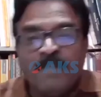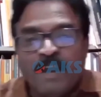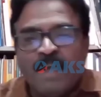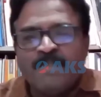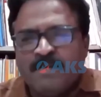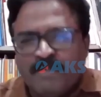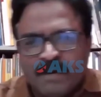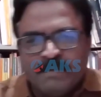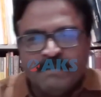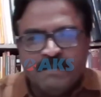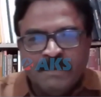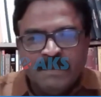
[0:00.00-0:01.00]
philosopher,
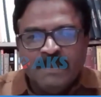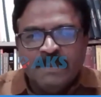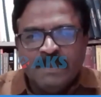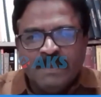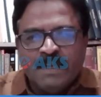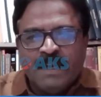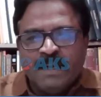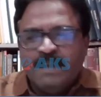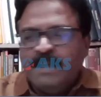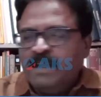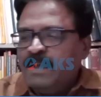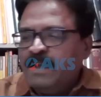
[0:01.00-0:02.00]

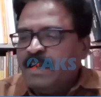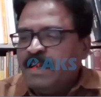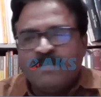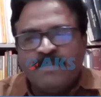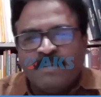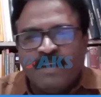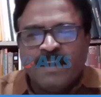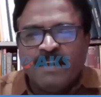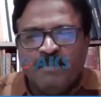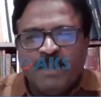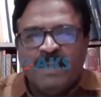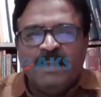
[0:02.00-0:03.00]
and he has
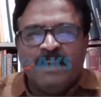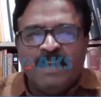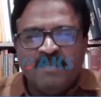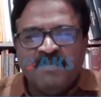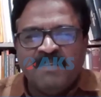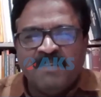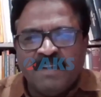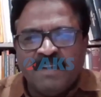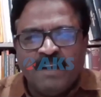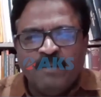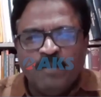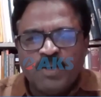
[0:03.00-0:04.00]
taken many names,
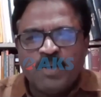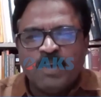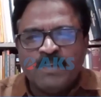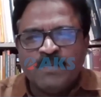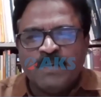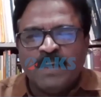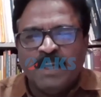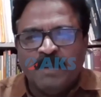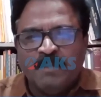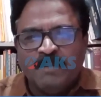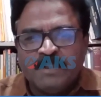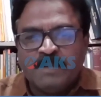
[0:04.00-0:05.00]
and Osho is one
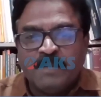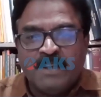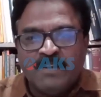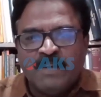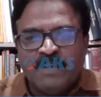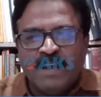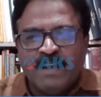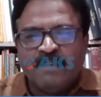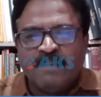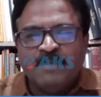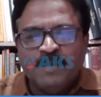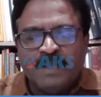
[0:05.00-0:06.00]
name, Japanese
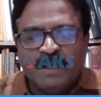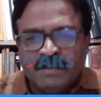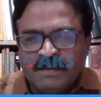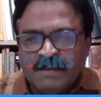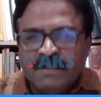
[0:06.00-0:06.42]
variant of Buddha.